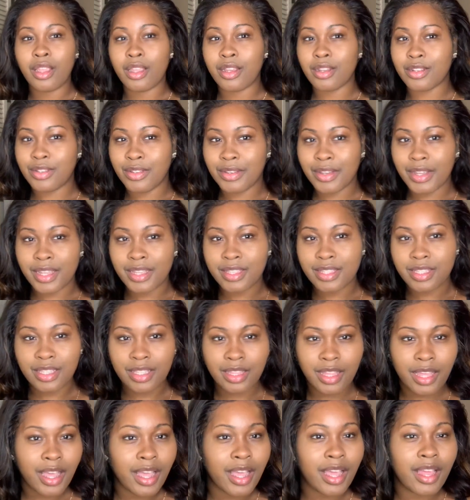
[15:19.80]
Do you guys see
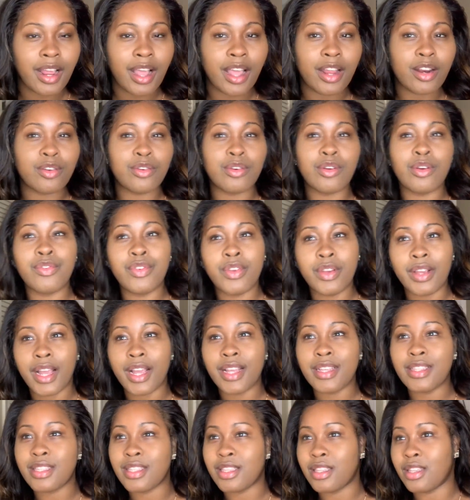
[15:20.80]
that? I don't know if you
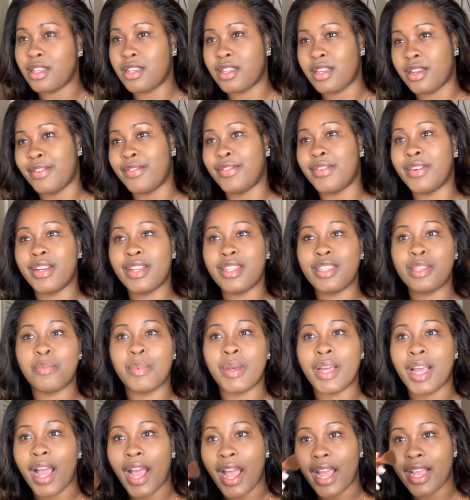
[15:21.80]
guys see the difference,
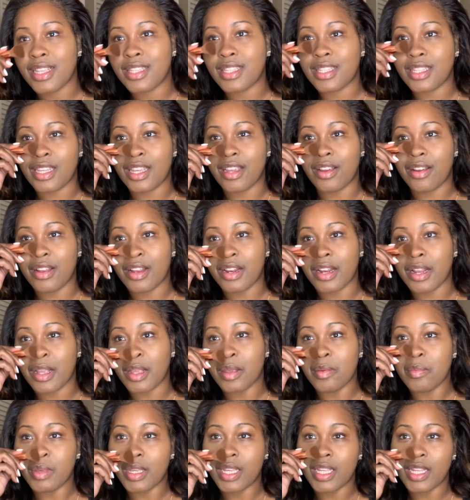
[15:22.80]
but I see it
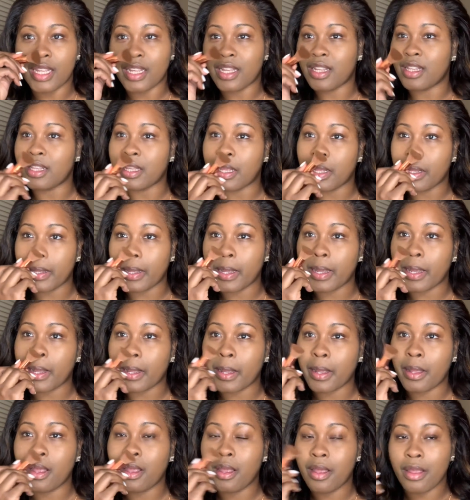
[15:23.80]
immediately. Like,
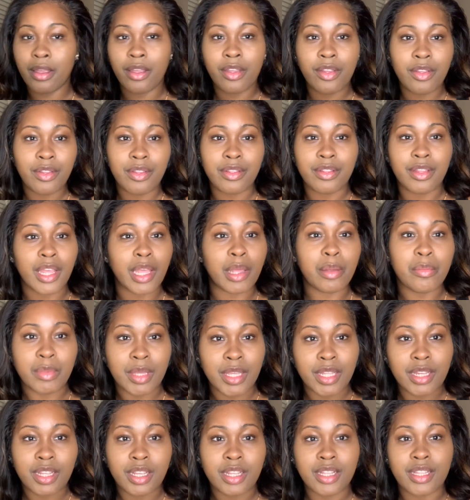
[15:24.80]

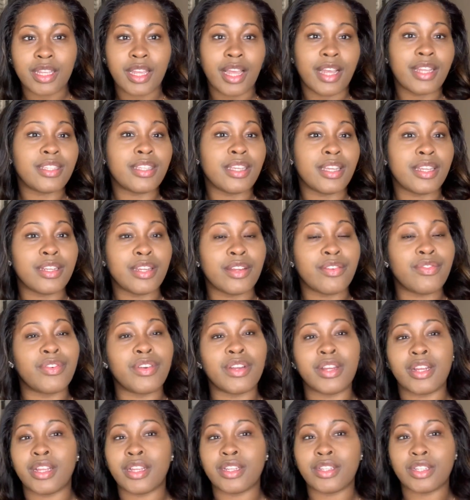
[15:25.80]
immediately I see it
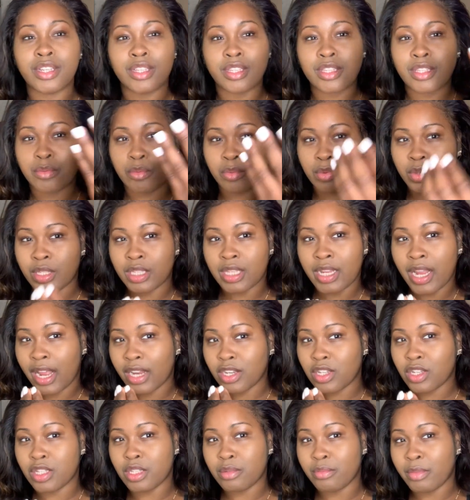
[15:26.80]
different. It just
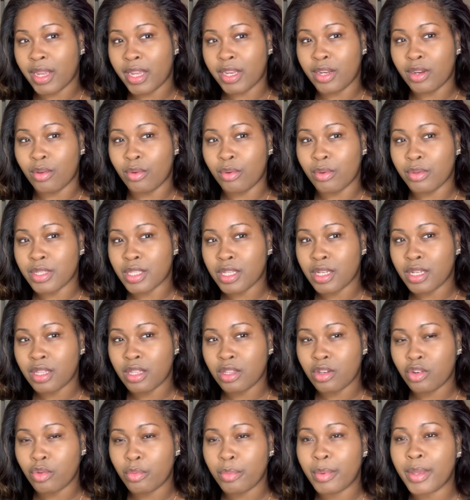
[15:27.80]
snatches my nose in a
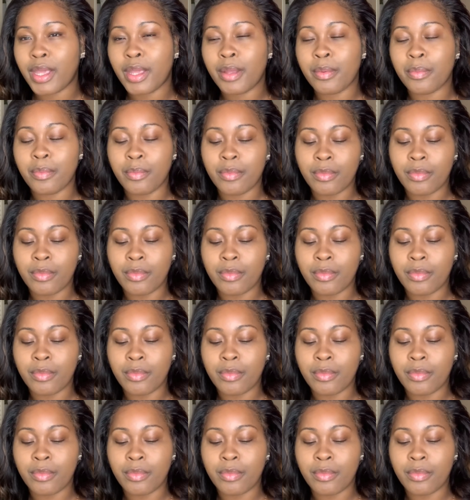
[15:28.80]
little bit.